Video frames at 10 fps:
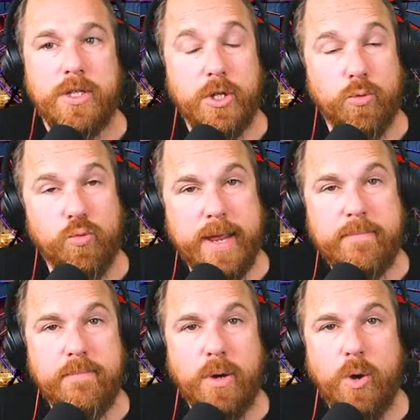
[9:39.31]
The
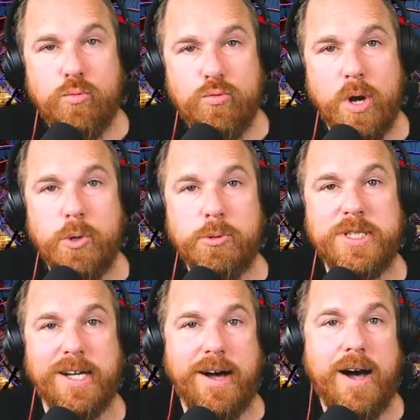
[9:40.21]
Rainbow Road
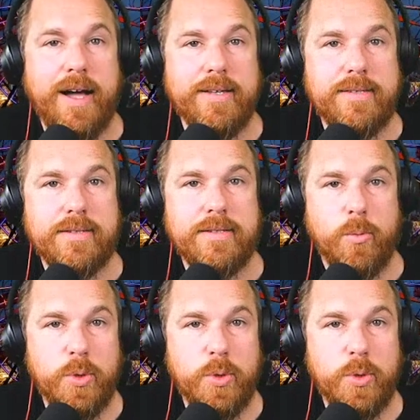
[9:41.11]
to Oz,